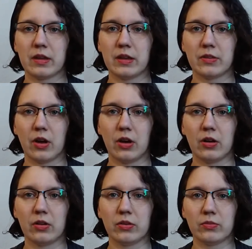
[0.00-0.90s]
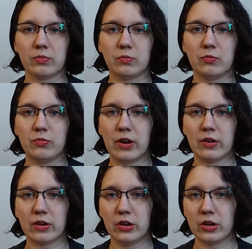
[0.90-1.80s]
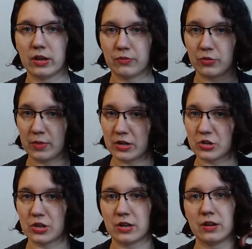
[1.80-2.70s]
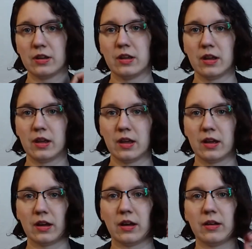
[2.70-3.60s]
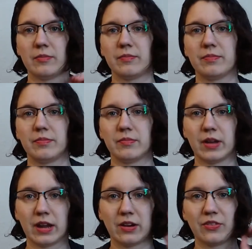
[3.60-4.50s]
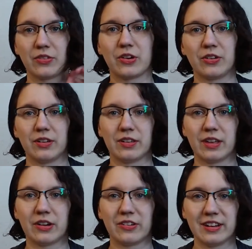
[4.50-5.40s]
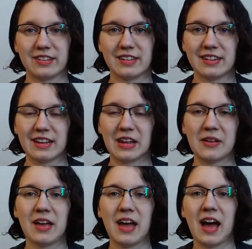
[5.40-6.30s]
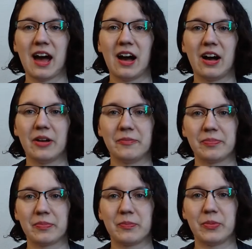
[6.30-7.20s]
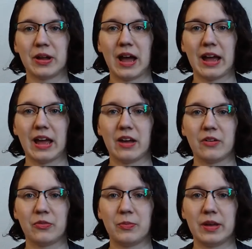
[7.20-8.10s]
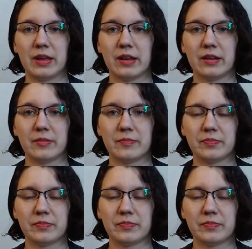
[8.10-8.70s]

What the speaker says: it's all very good information. My hair is curling like crazy today. But I have been,